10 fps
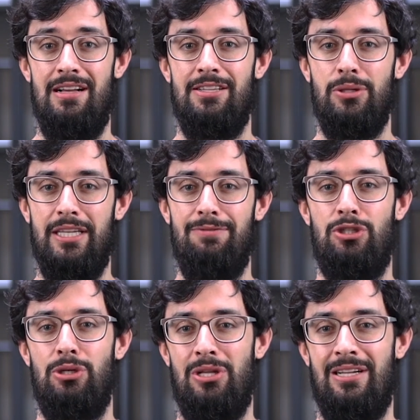so leave
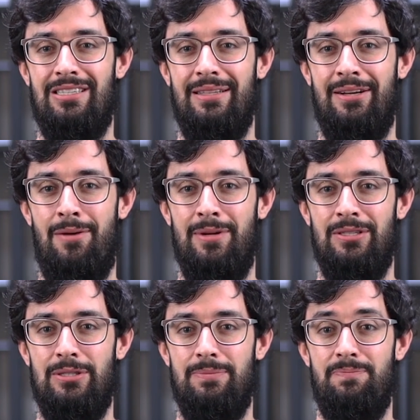us your thoughts in the
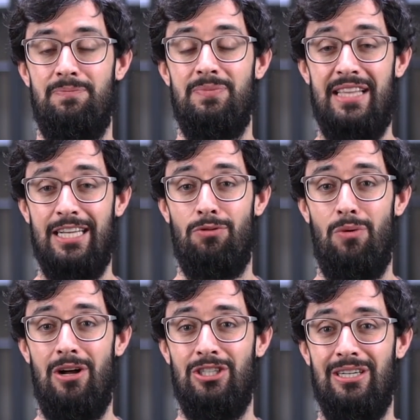comments. Thanks for
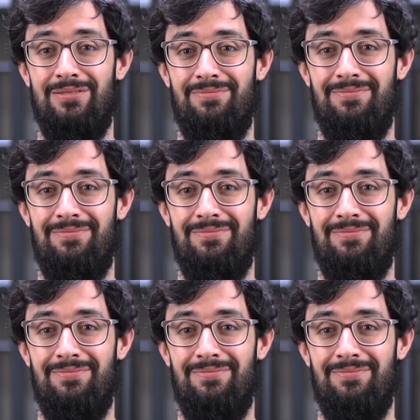watching.